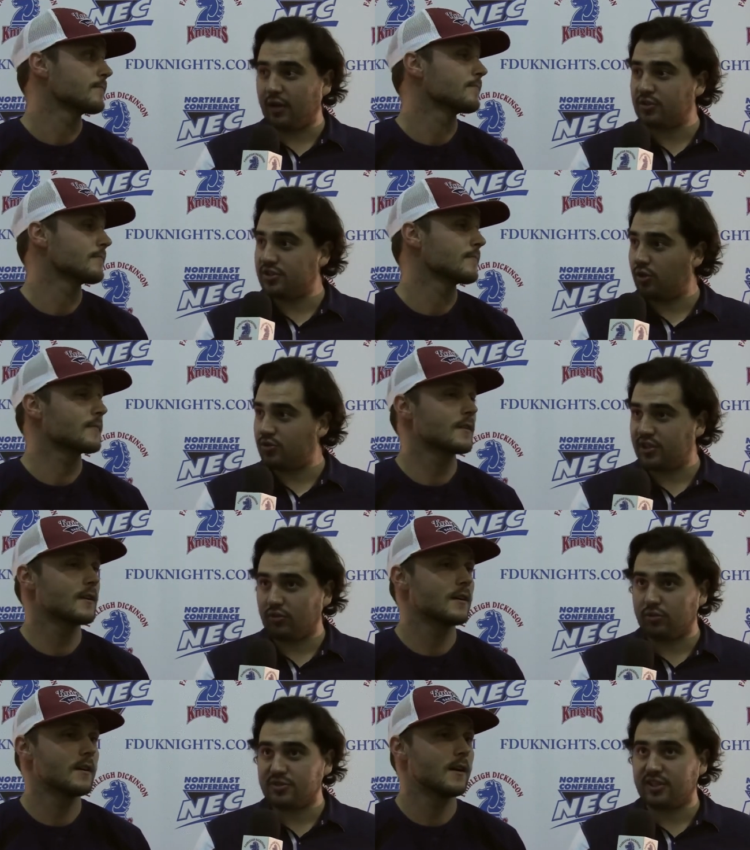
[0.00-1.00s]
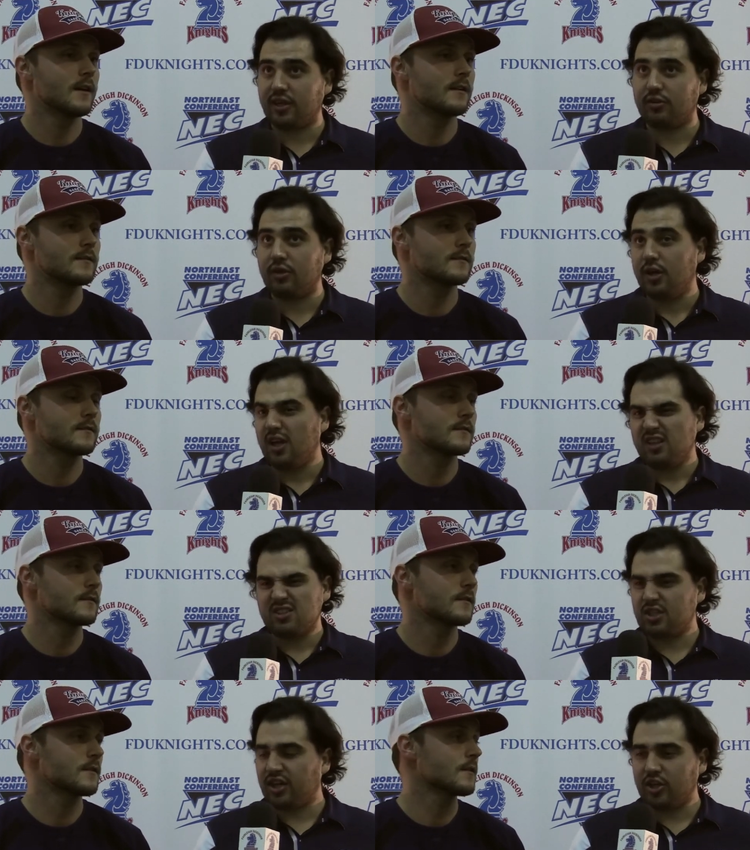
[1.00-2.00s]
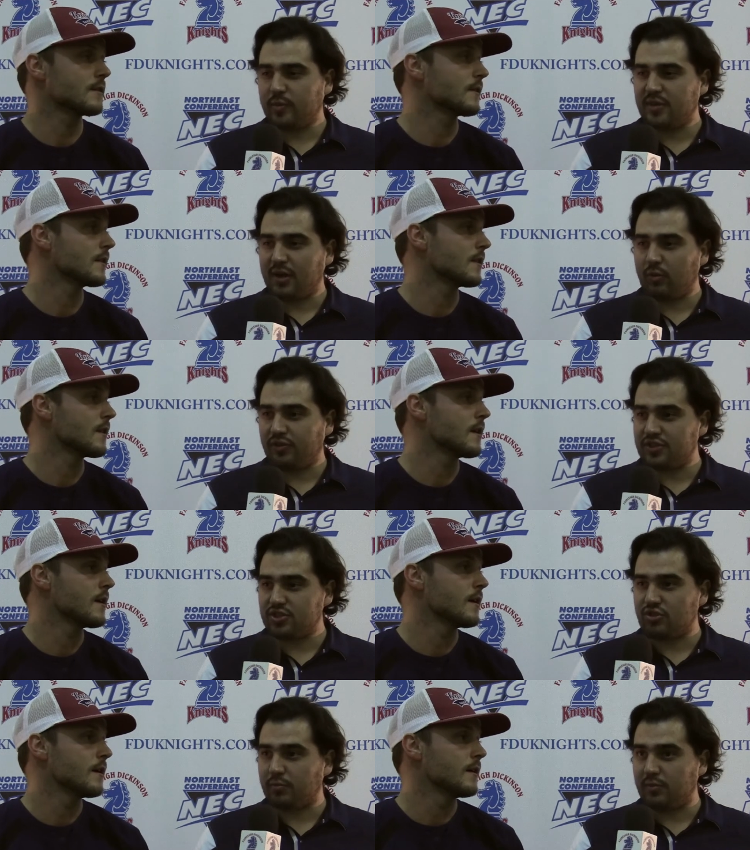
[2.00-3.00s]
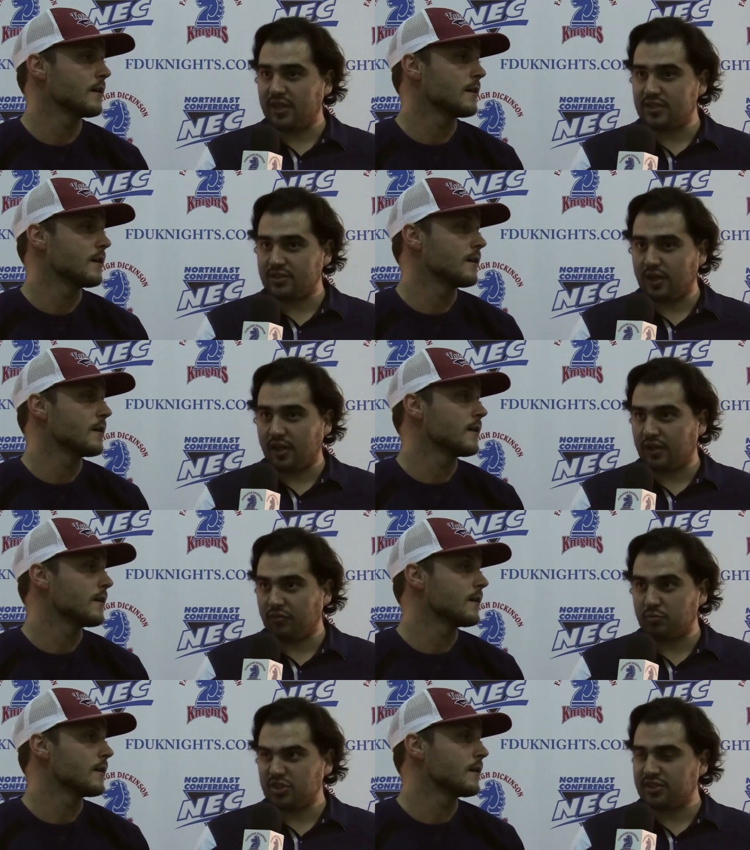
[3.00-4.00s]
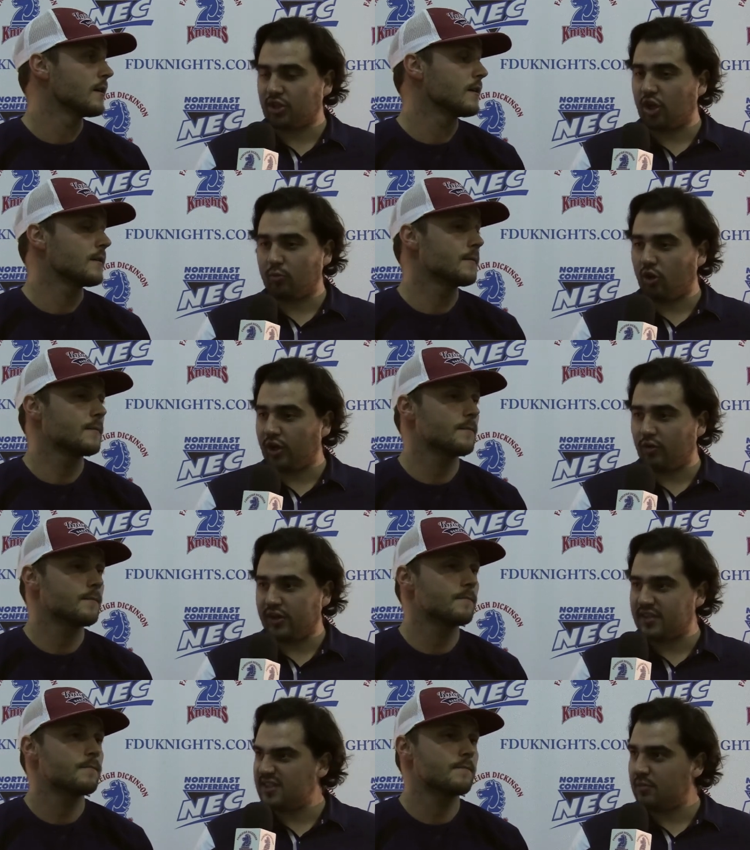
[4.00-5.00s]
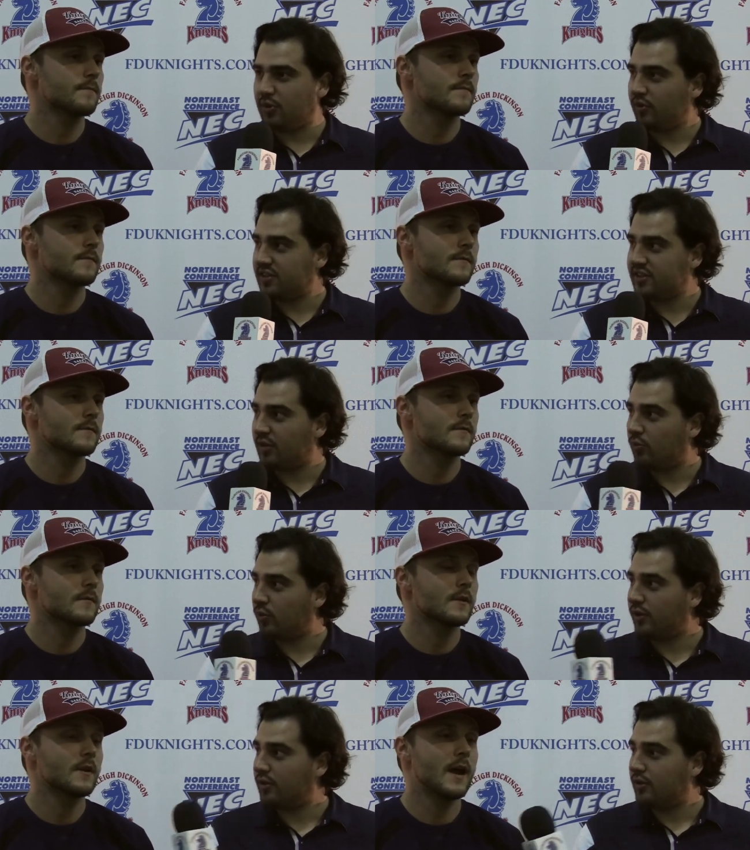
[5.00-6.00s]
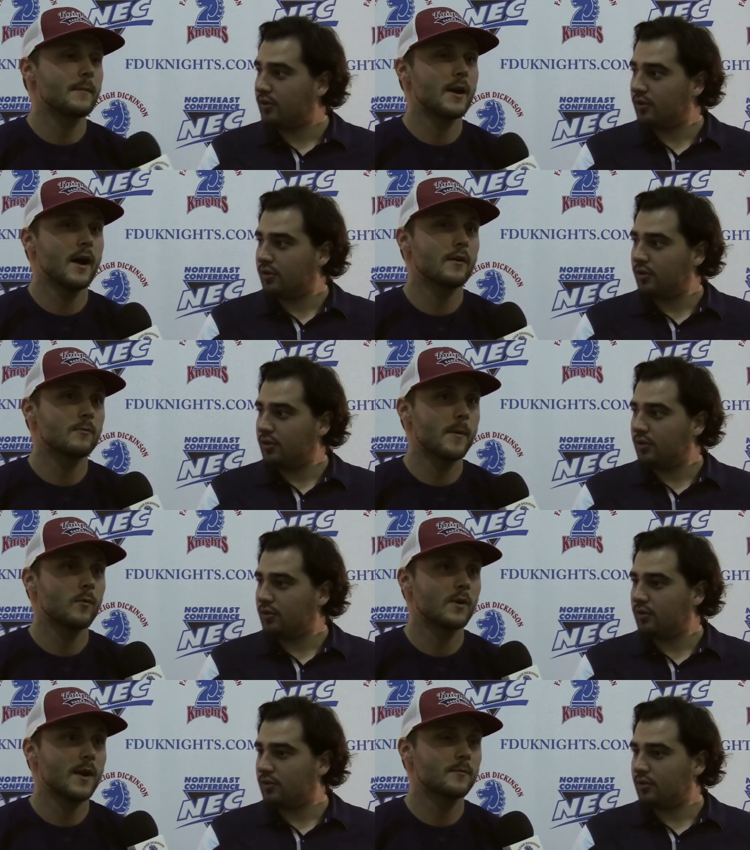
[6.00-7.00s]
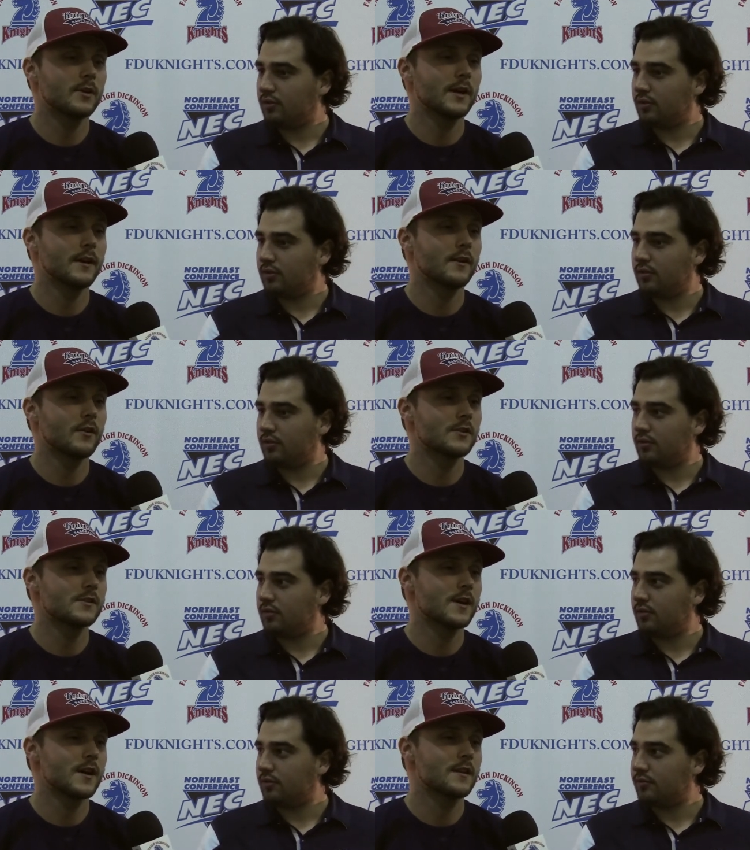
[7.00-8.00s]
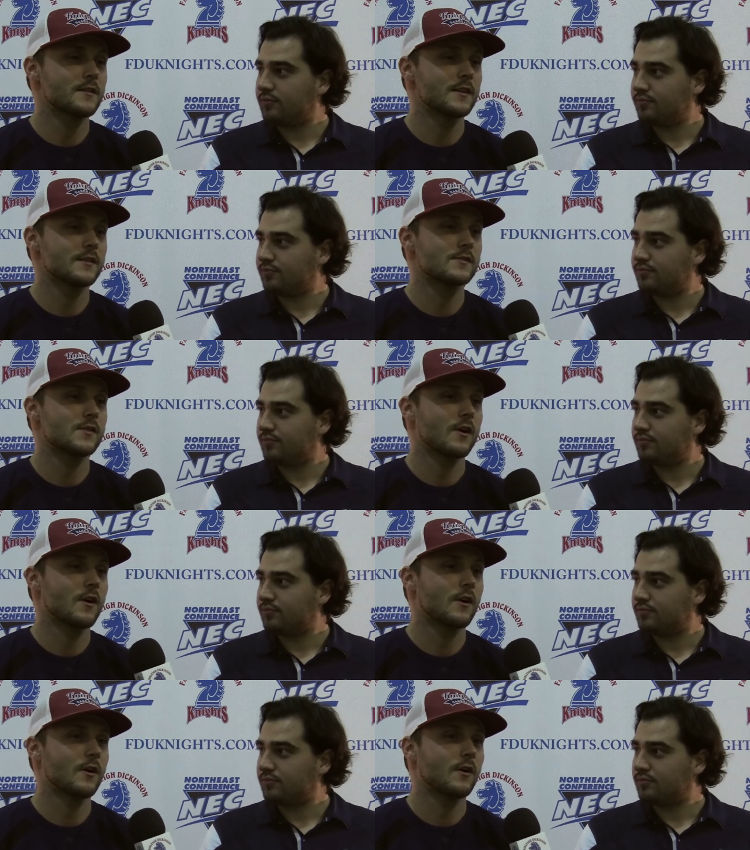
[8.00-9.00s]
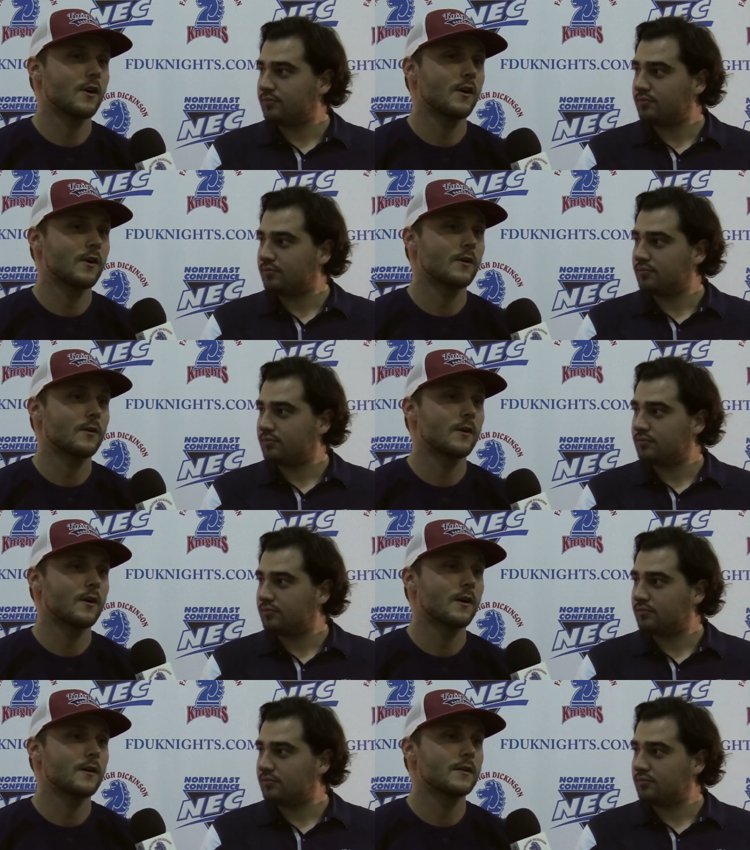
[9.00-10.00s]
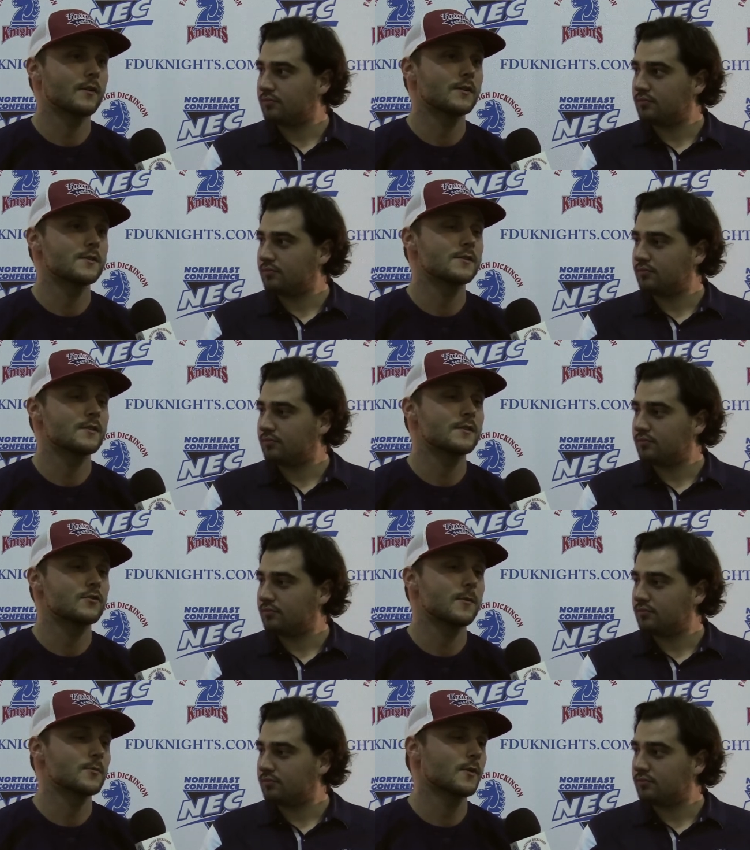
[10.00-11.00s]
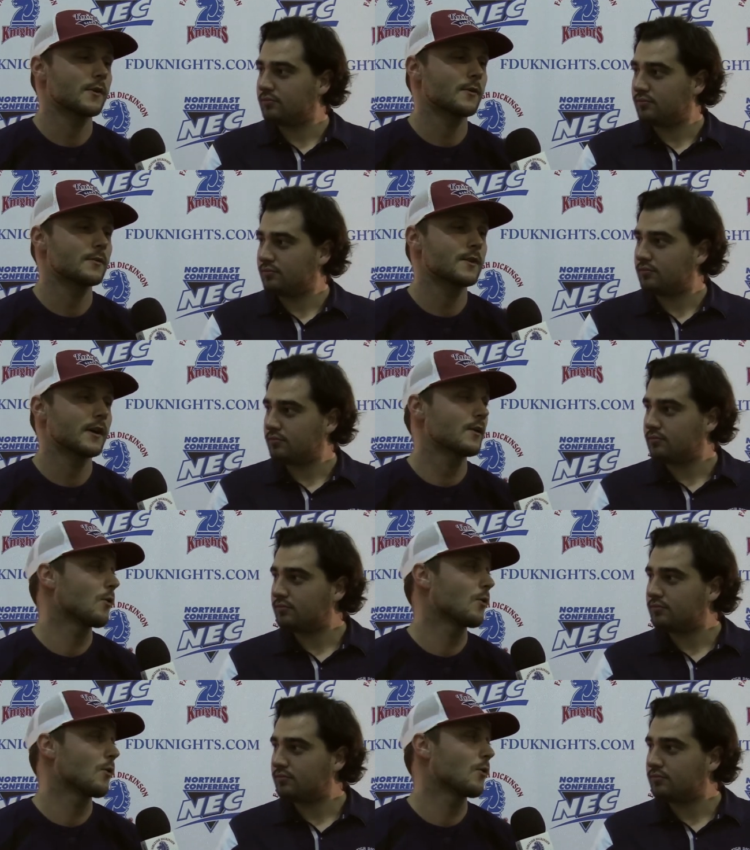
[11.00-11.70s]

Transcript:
Speaker 1: of hours in hotel rooms together just talk a little bit about what this trip means uh, from just a camaraderie and a team building standpoint.
Speaker 2: Yeah, I mean, I, I remember when I played. You know, these kind of things are are uh, you know these these trips where you're in tight